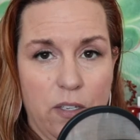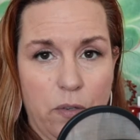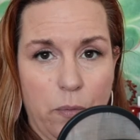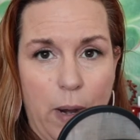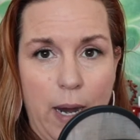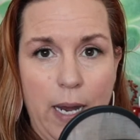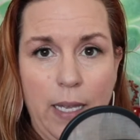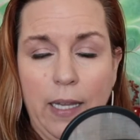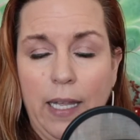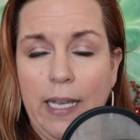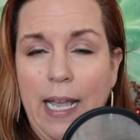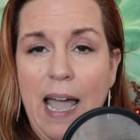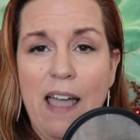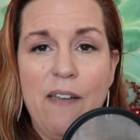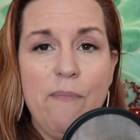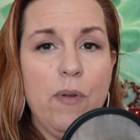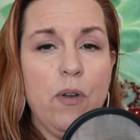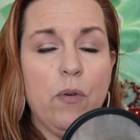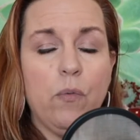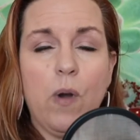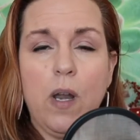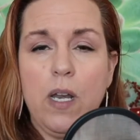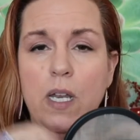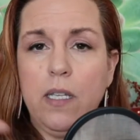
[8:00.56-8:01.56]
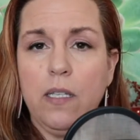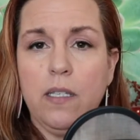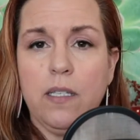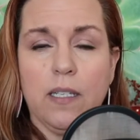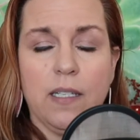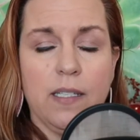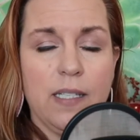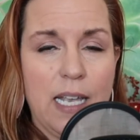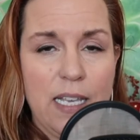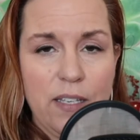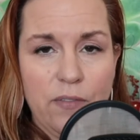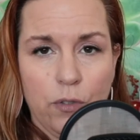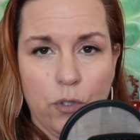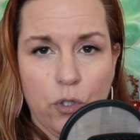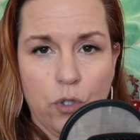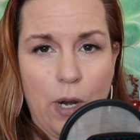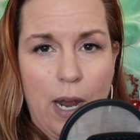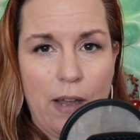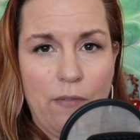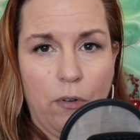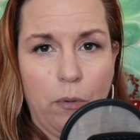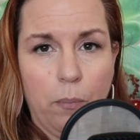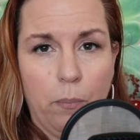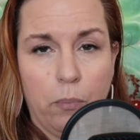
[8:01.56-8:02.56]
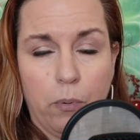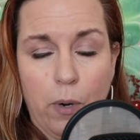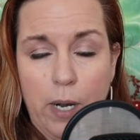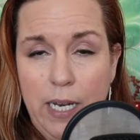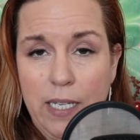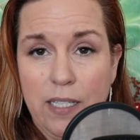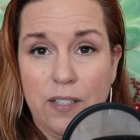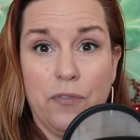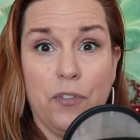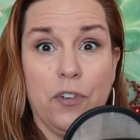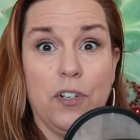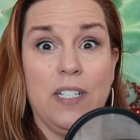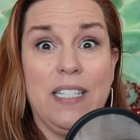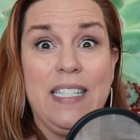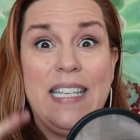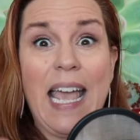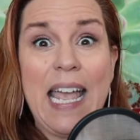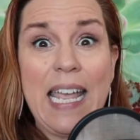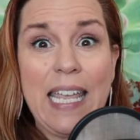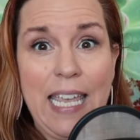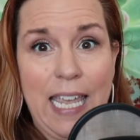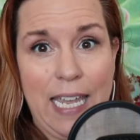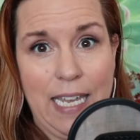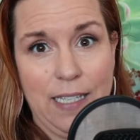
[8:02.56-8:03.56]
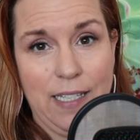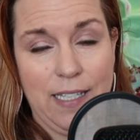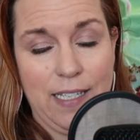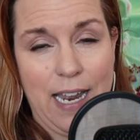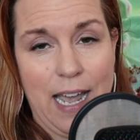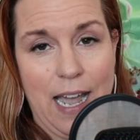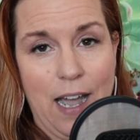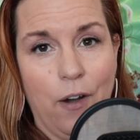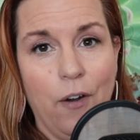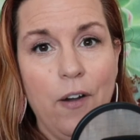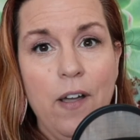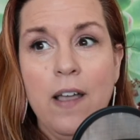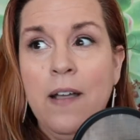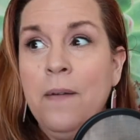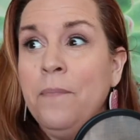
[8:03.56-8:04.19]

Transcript: right? Like I've been running successful travel brands for decades now.